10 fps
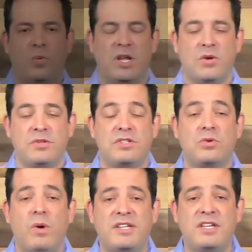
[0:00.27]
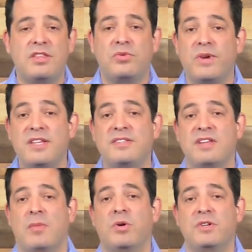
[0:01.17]
Well, it was 23
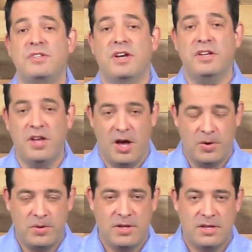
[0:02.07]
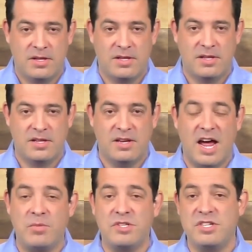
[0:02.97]
summers ago, and
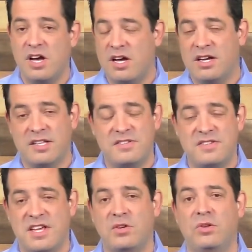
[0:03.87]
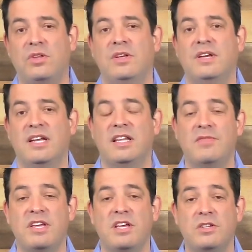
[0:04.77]
I was young and single and
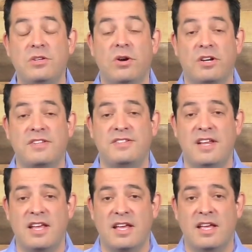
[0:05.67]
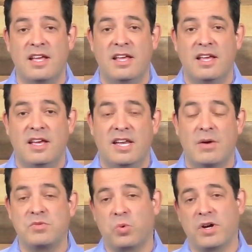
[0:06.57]
living in New York City, and I
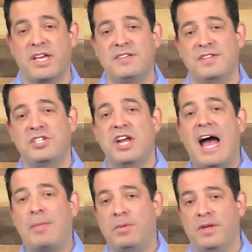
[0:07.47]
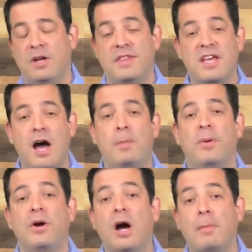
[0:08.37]
was working as a chaplain on the
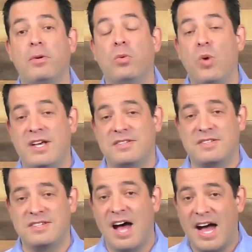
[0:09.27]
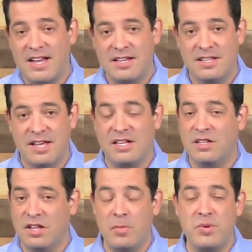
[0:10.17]
upper West Side at
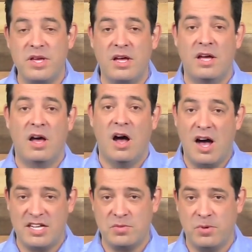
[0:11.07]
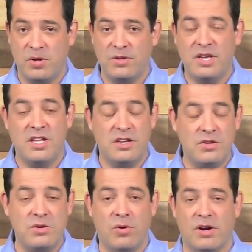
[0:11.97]
Columbia Hospital in New
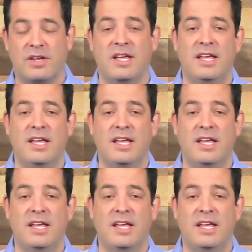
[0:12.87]
York.